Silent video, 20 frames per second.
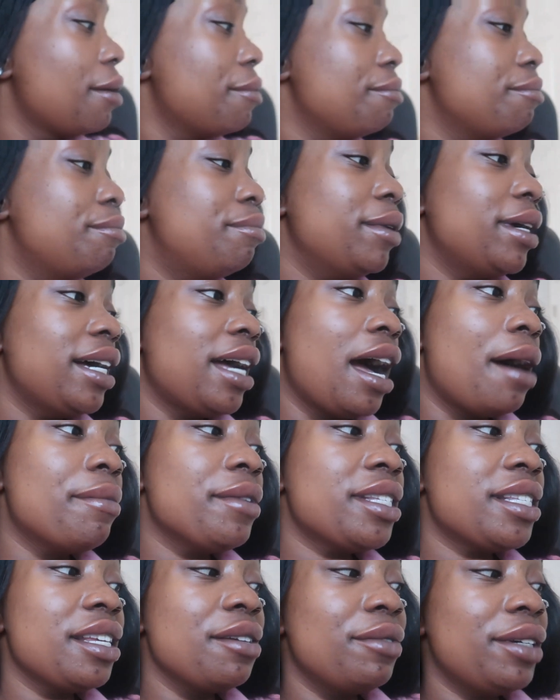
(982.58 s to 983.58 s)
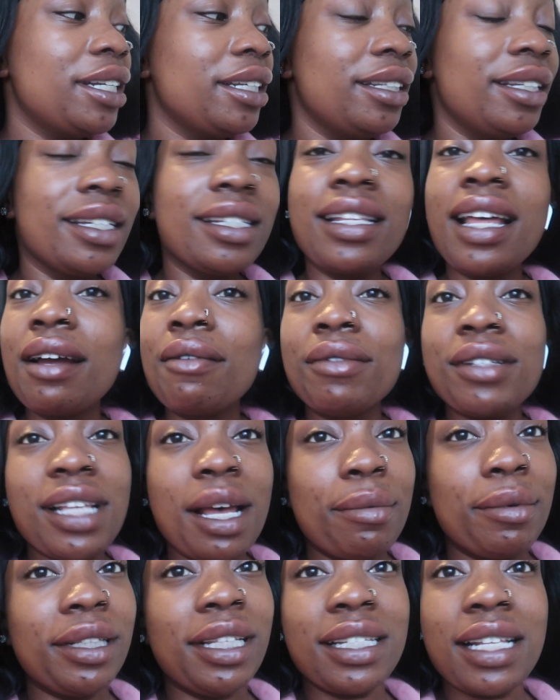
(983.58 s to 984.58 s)
But I'm gonna see what it looks like once
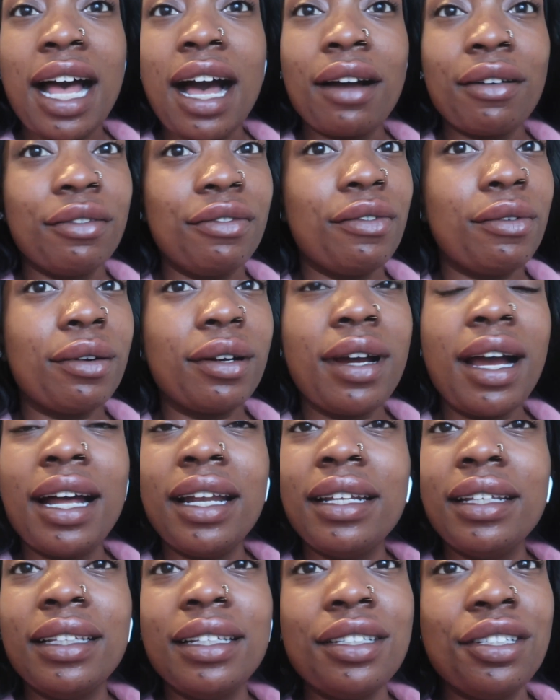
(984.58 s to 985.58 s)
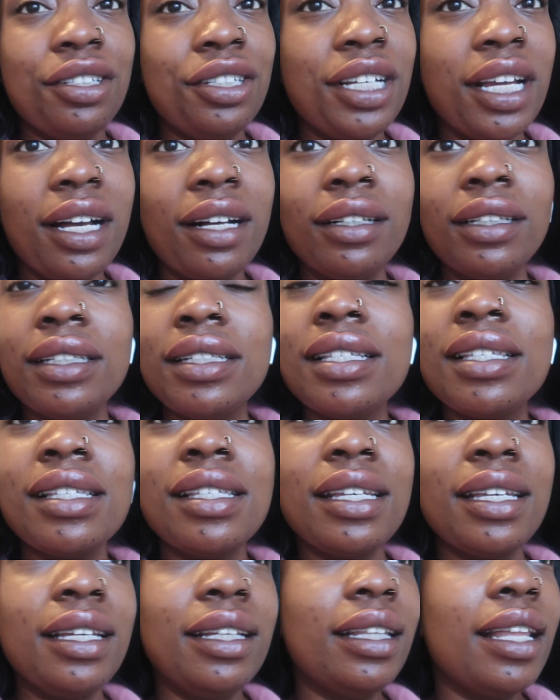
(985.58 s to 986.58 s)
I put this Aquaphor on and this gel and
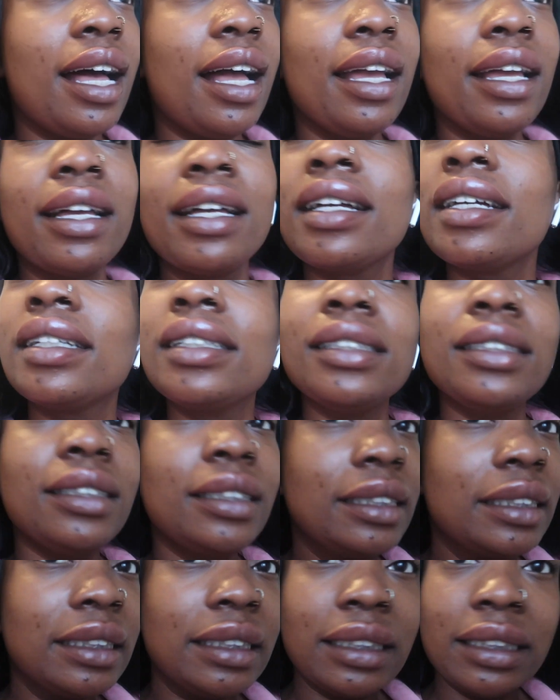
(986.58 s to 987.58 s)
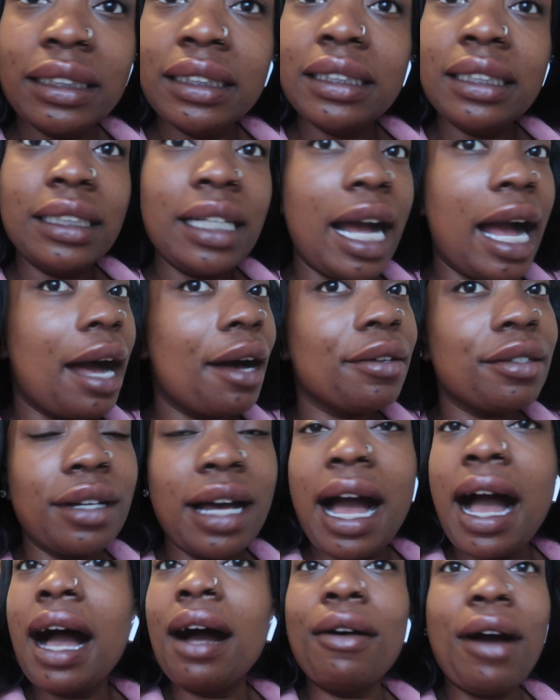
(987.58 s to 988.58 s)
see like how
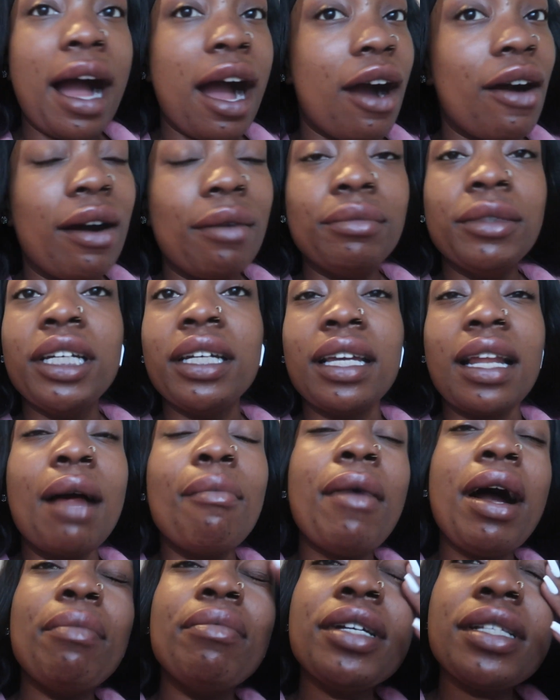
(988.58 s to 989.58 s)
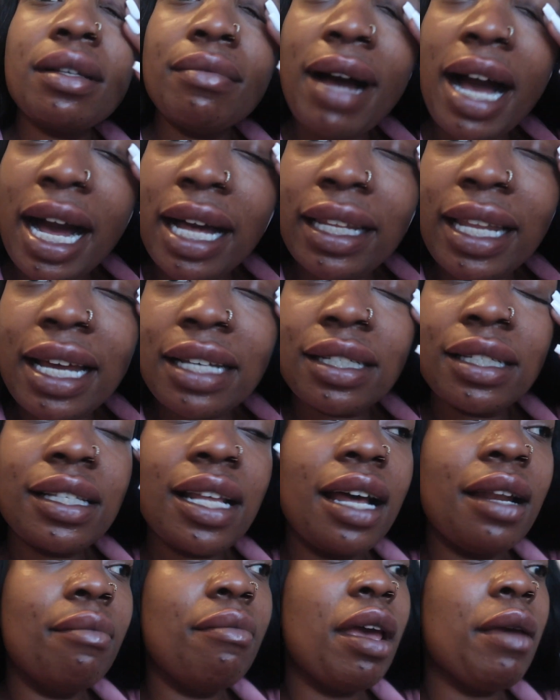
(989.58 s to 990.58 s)
how how I'm looking. I might put some eyelashes
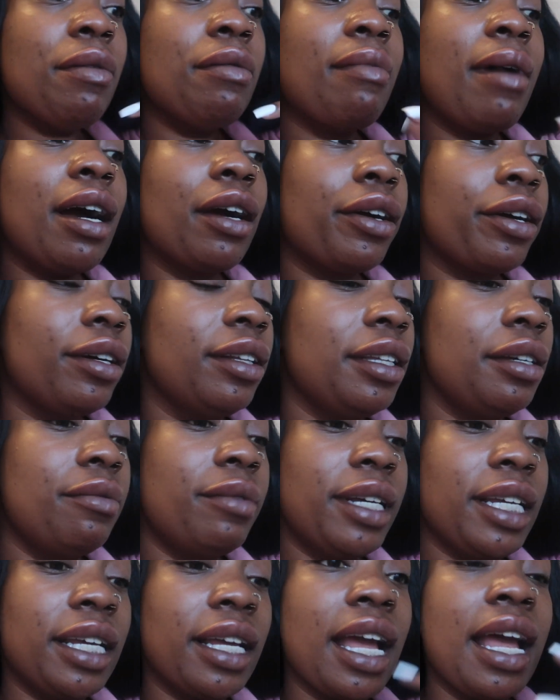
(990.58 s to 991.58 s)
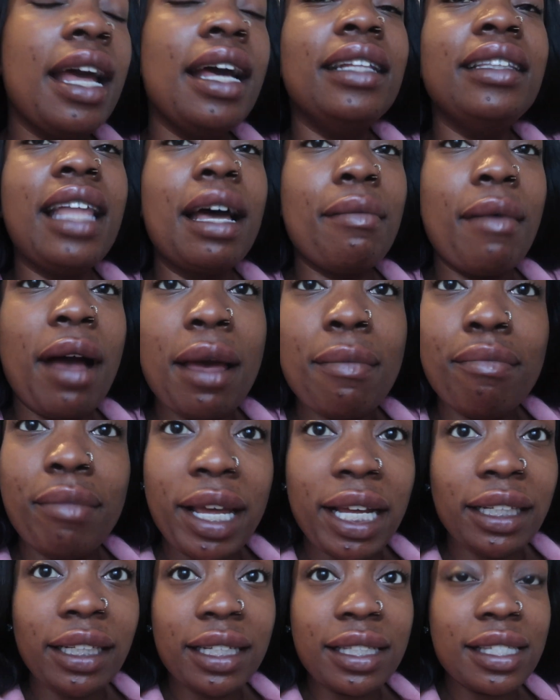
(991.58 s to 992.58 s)
on and maybe my curly wig. That might
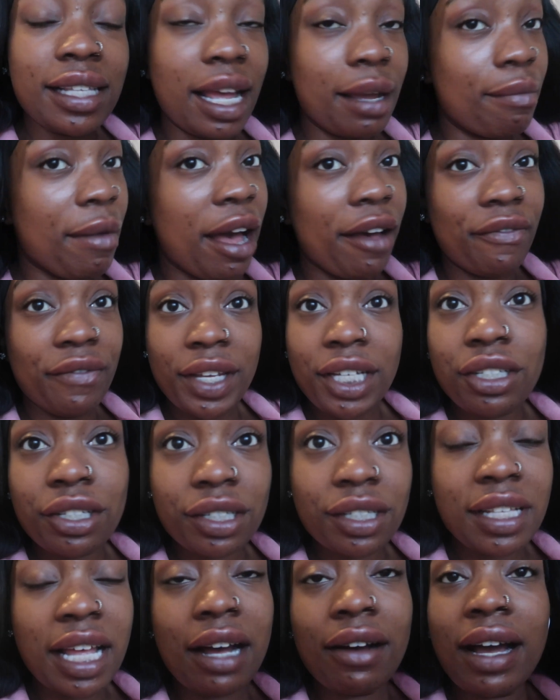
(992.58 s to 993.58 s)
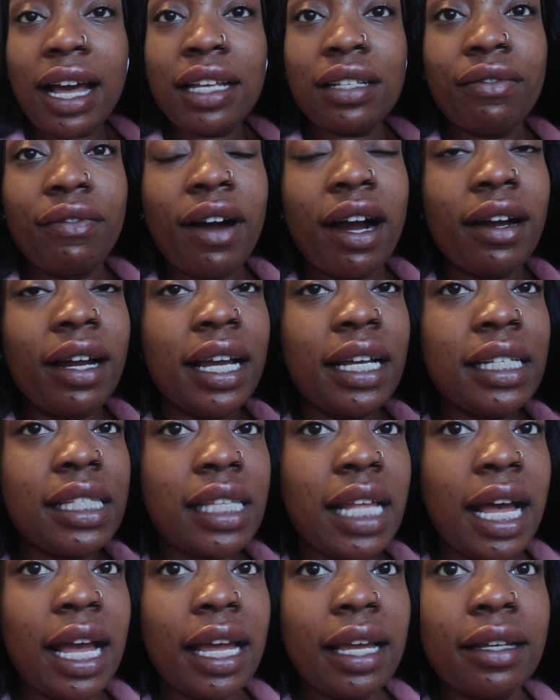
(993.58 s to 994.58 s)
balance like my features out as far as
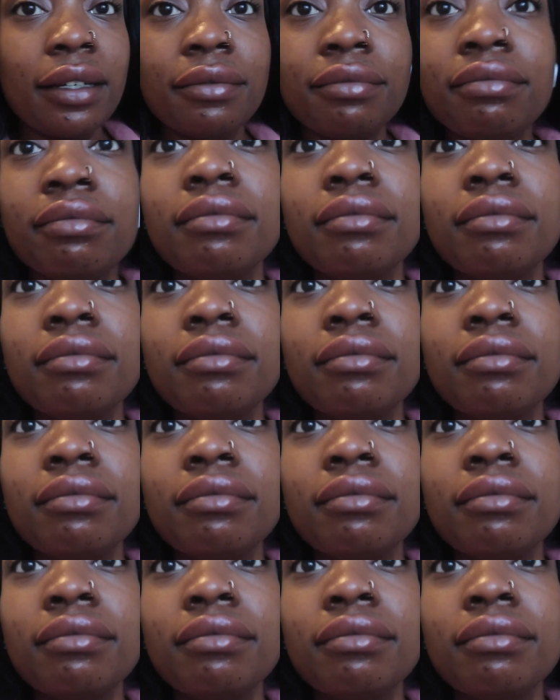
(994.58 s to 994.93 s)
like